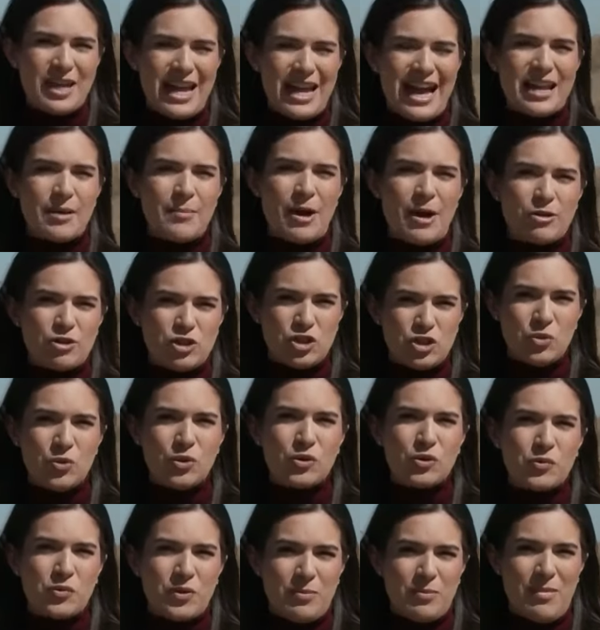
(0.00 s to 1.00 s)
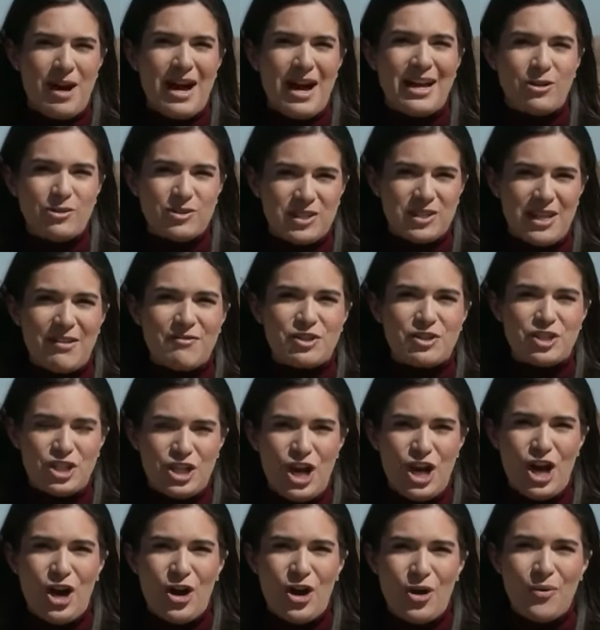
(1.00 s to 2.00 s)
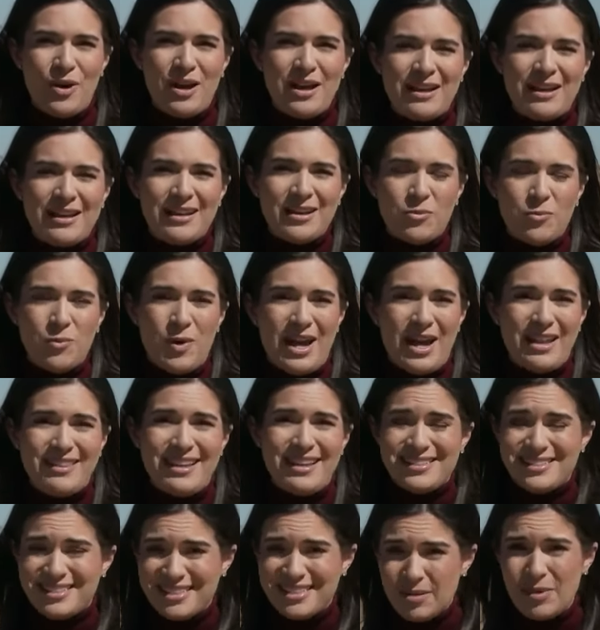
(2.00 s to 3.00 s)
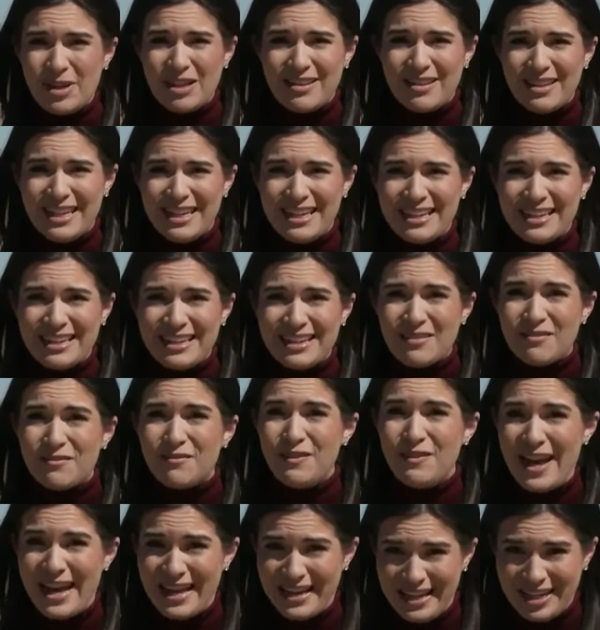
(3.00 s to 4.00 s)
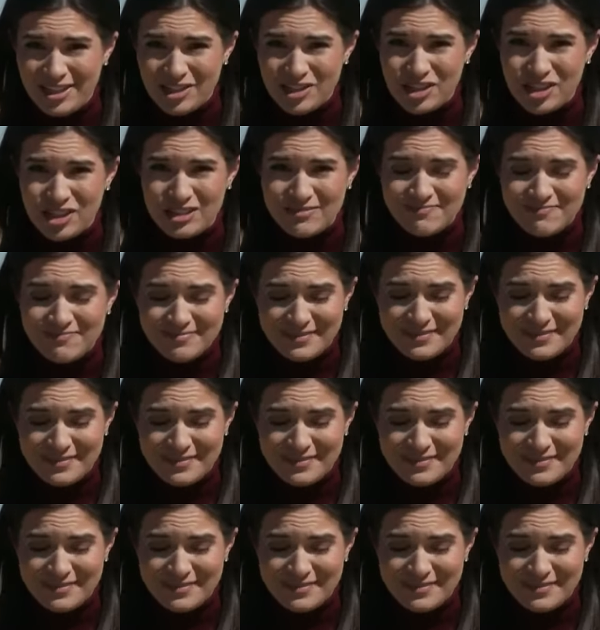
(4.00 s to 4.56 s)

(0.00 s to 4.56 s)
had about two or three miles left to go when they seemingly vanished.